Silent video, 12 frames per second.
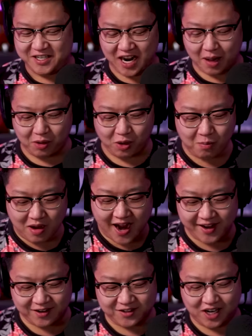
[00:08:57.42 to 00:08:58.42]
Double
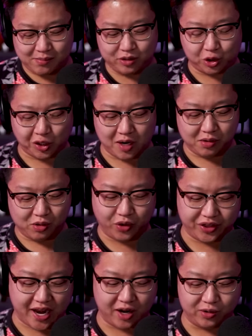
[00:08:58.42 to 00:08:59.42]
miner, double trouble
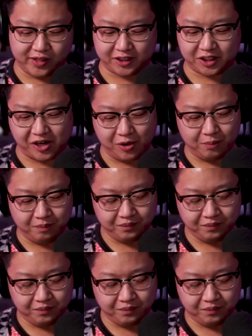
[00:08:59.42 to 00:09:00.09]
with that glitch out.